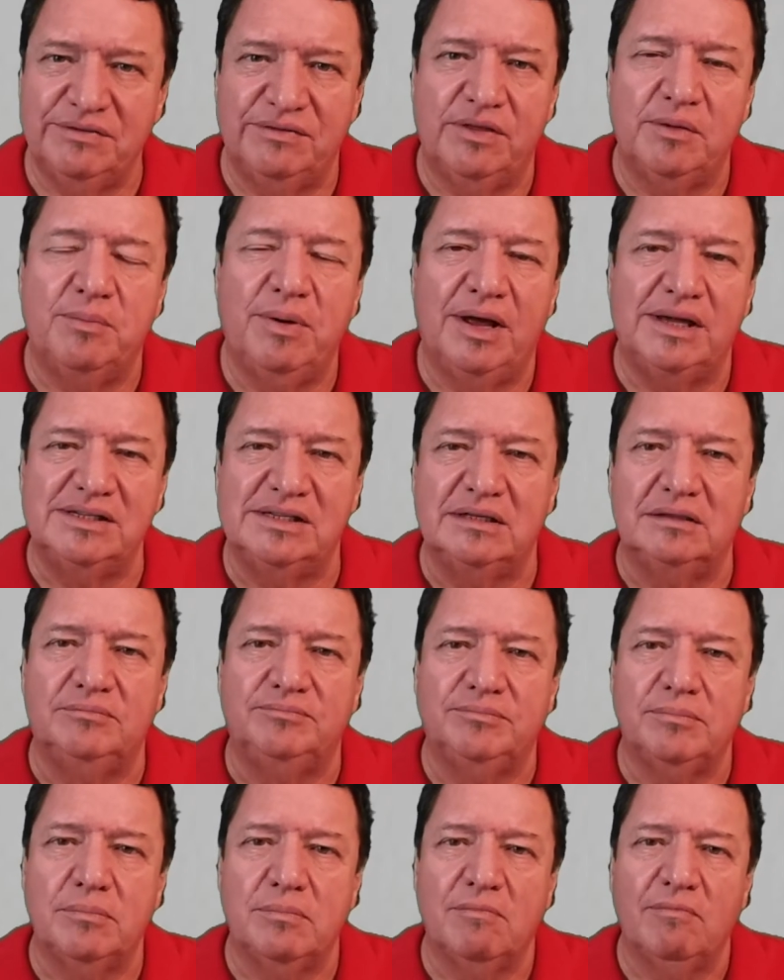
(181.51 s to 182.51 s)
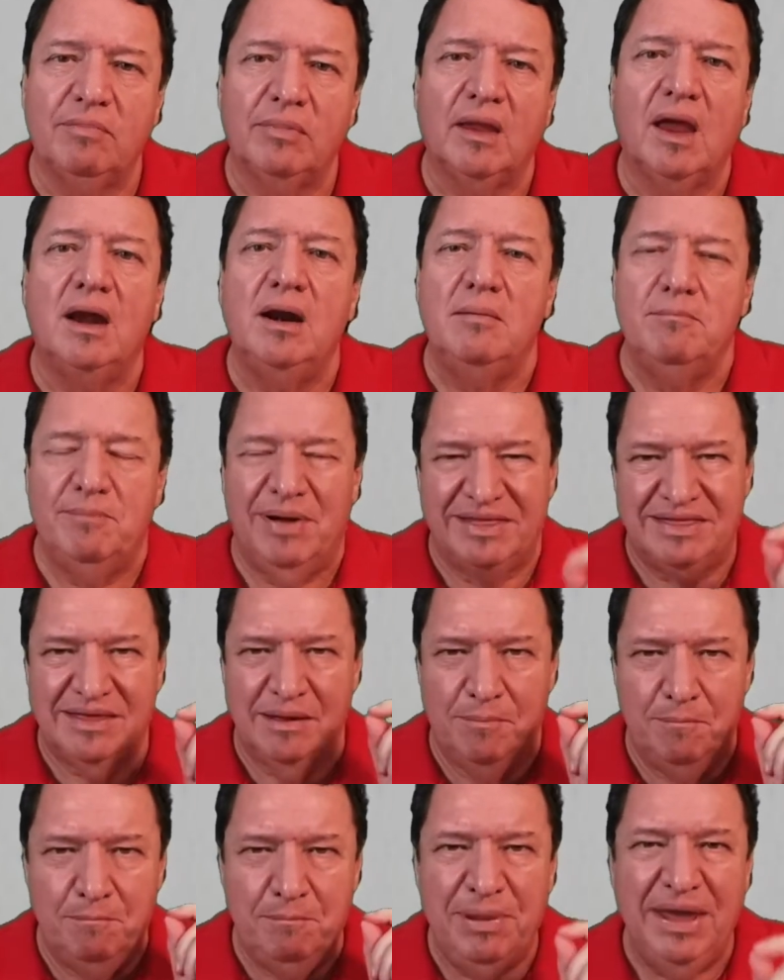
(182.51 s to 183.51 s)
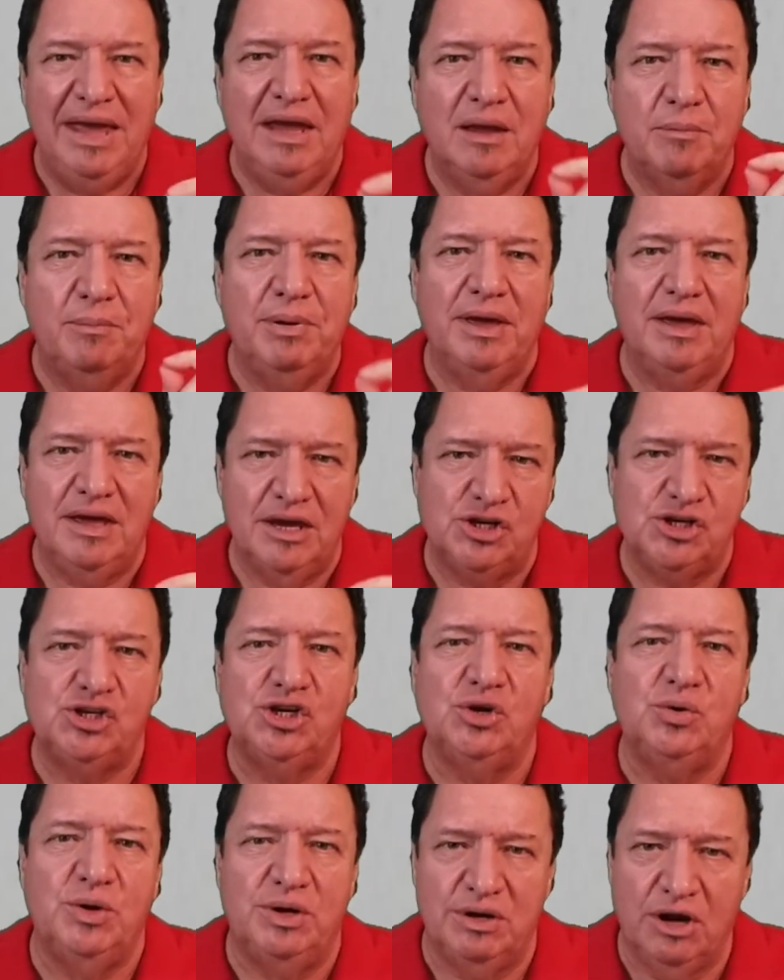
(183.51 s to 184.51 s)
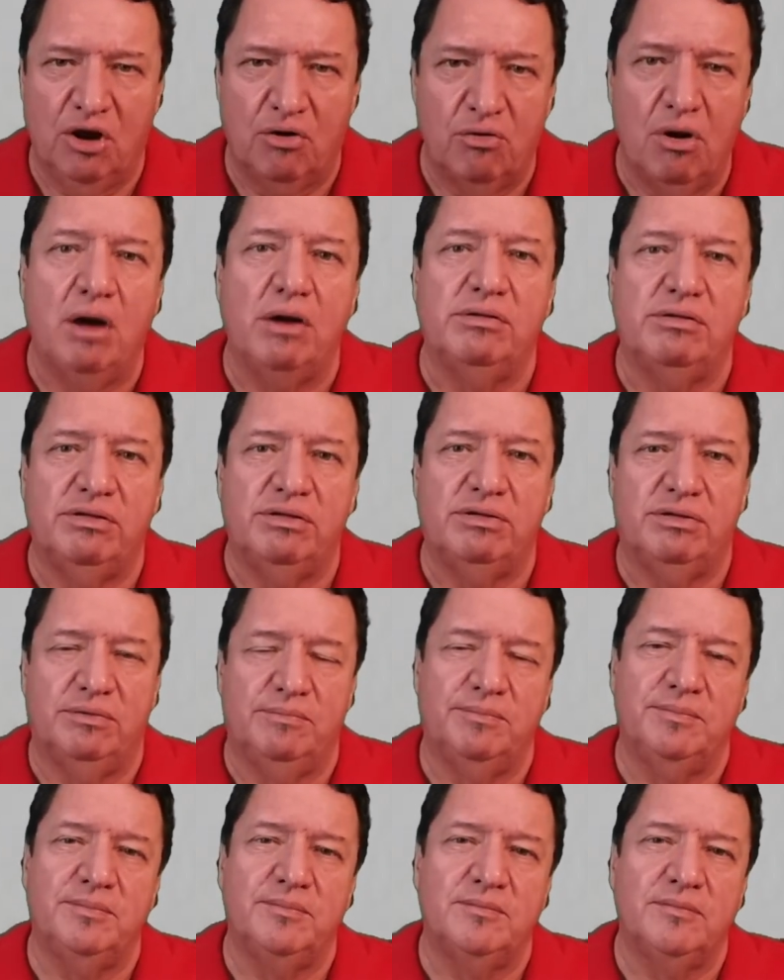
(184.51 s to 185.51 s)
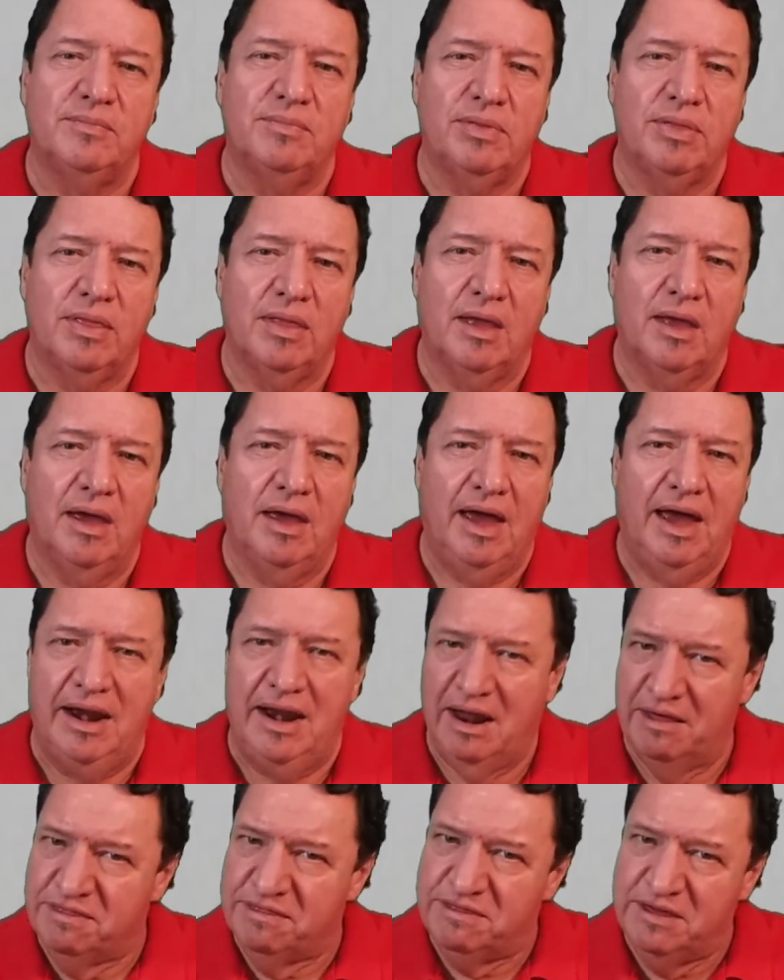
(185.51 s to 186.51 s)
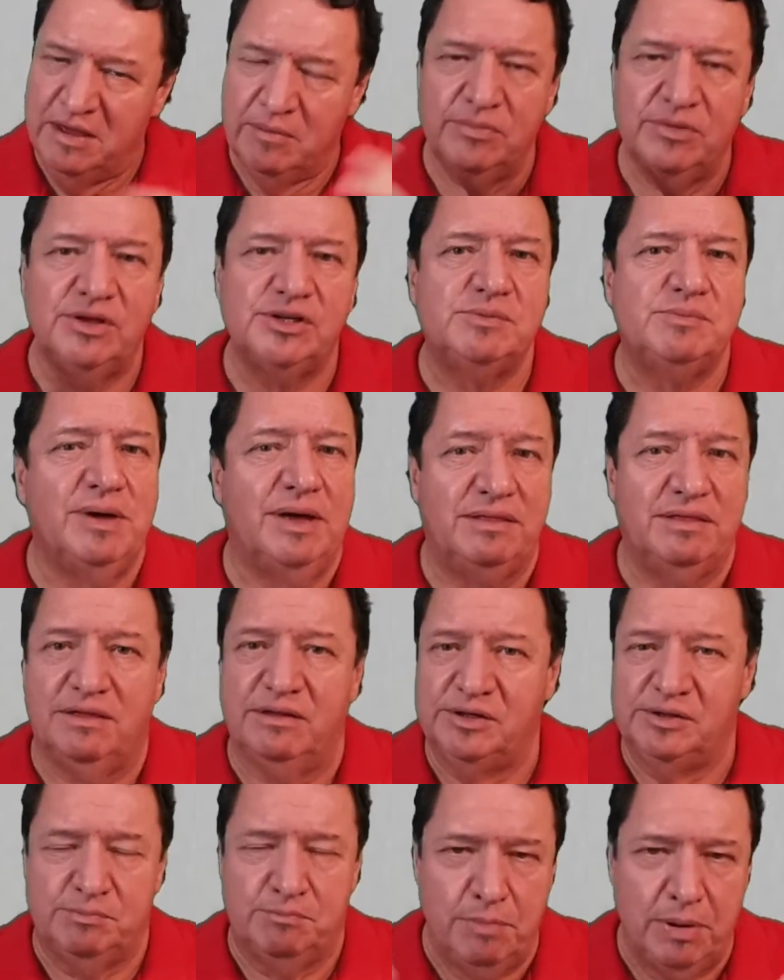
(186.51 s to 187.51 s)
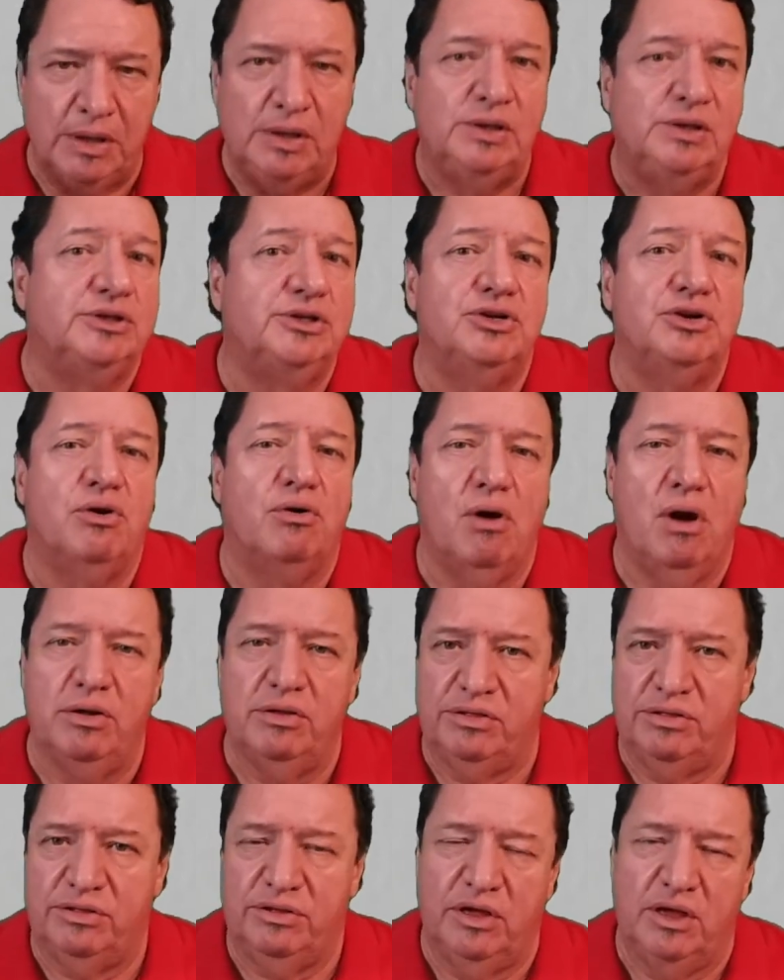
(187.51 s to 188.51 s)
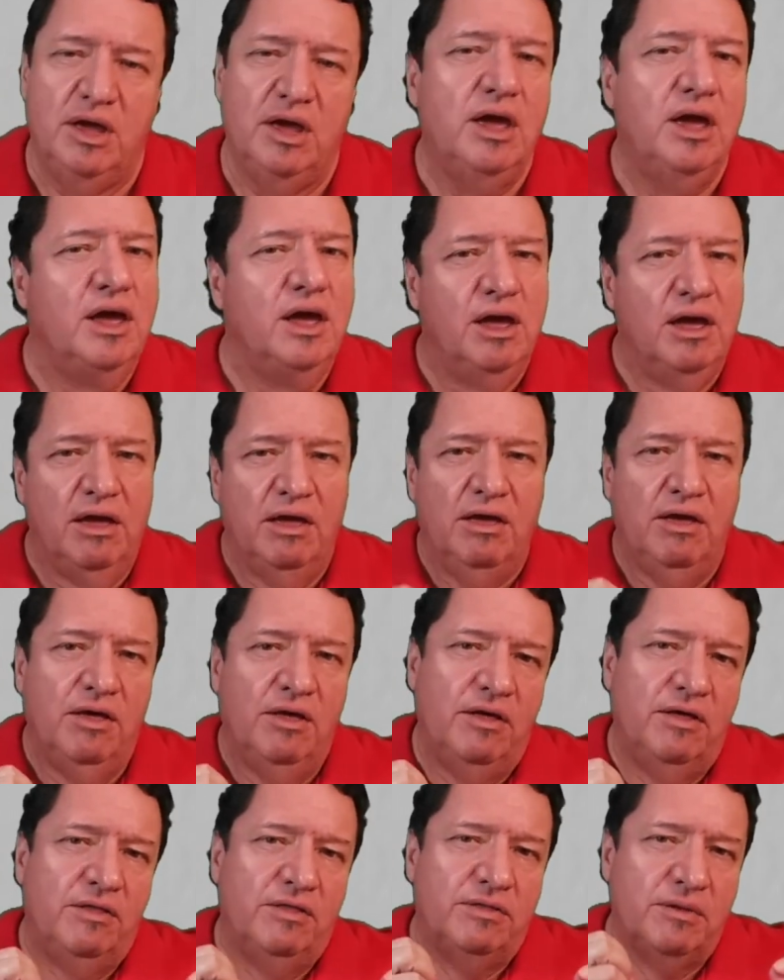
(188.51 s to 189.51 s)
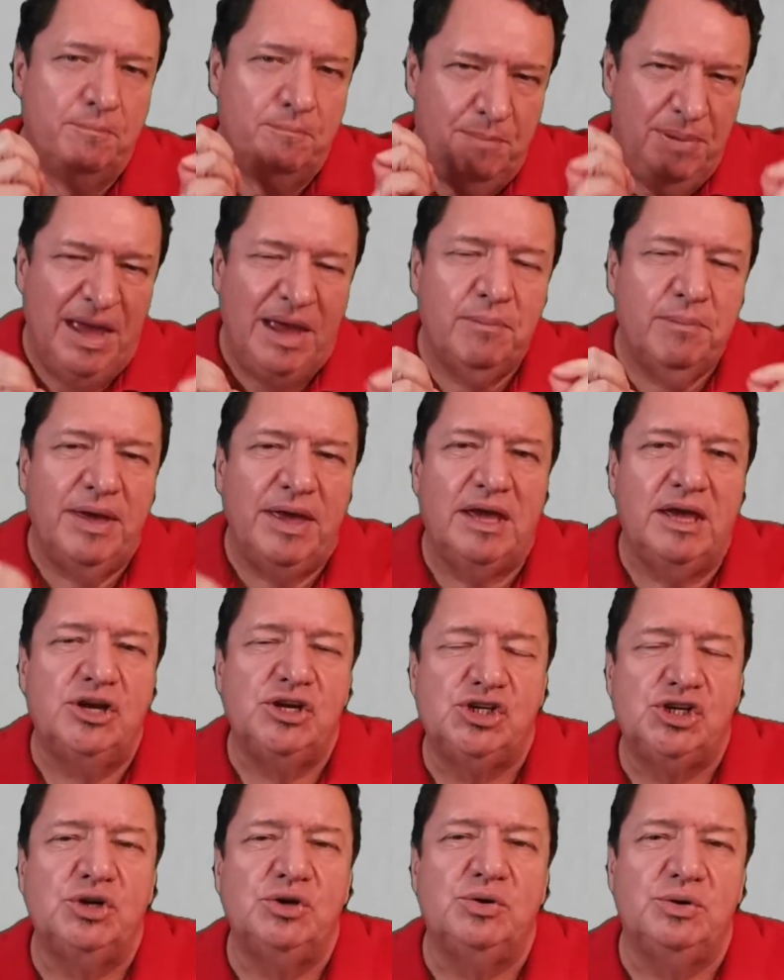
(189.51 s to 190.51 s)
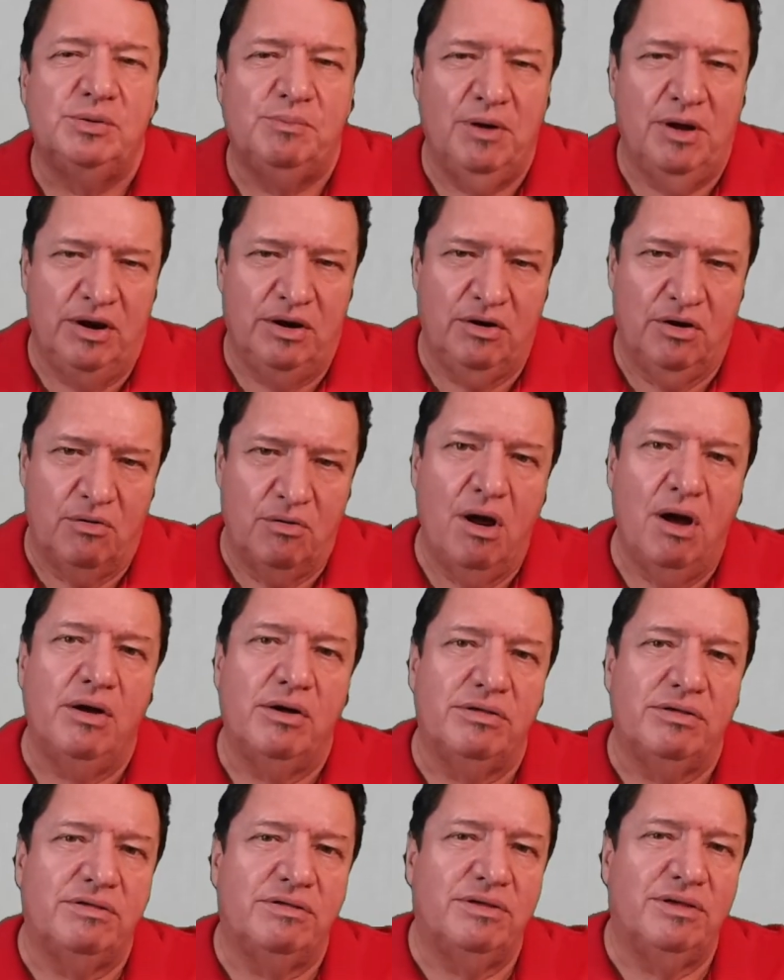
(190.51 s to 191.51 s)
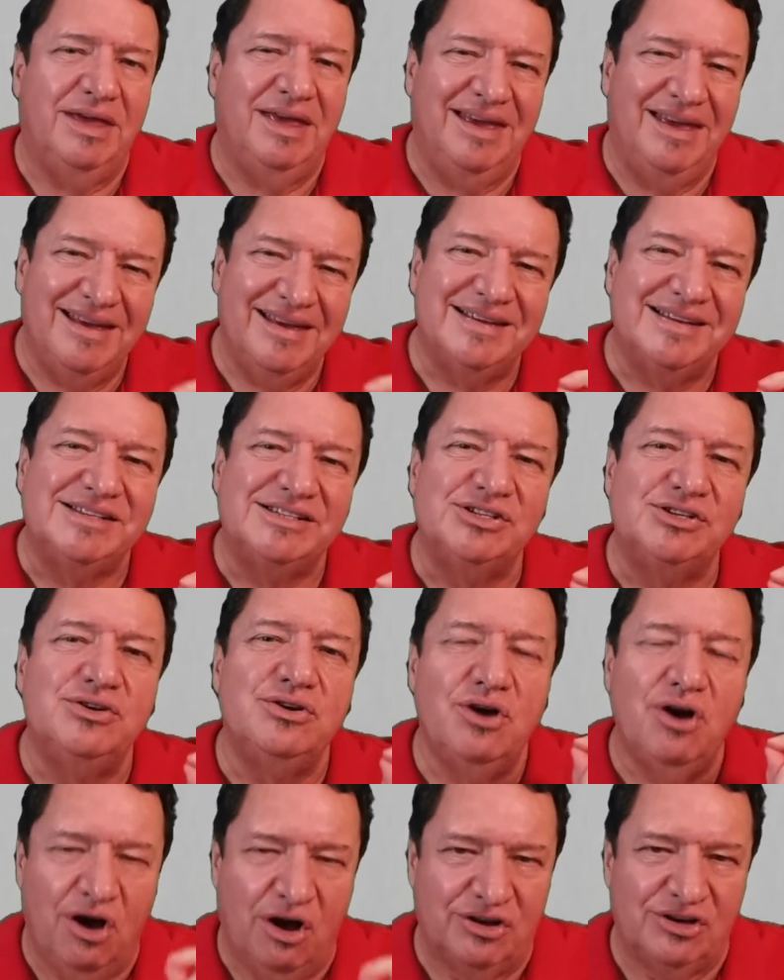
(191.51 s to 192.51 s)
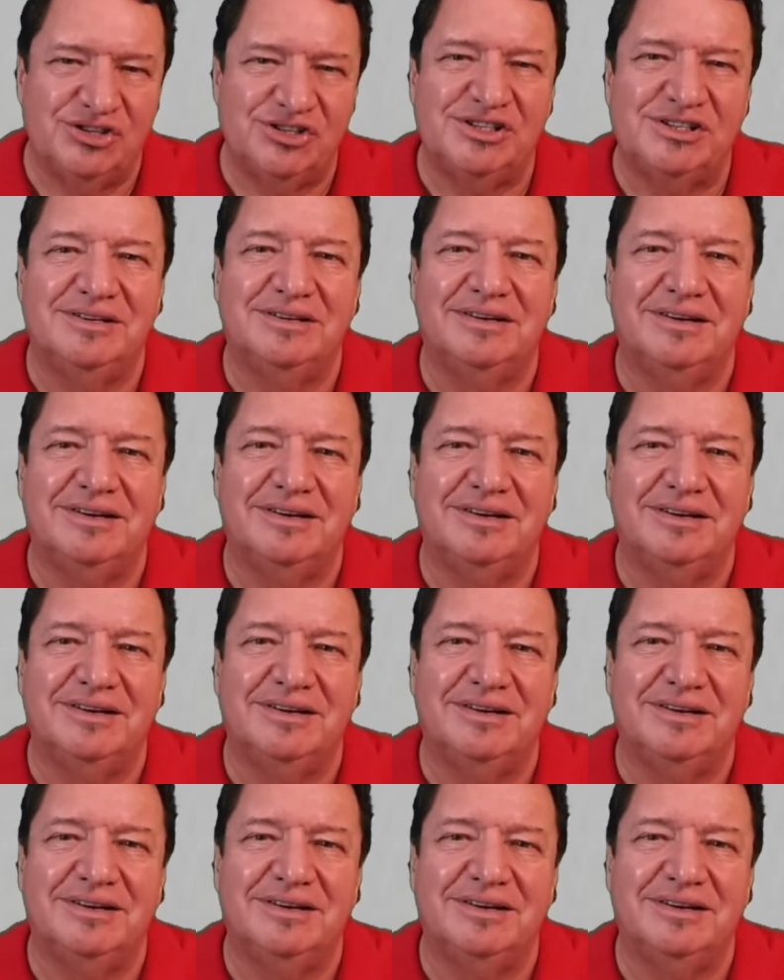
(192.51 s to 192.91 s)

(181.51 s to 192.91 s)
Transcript: the puzzle. But the big issue in growth, and our theme this month is build and growth. The big issue in growth is not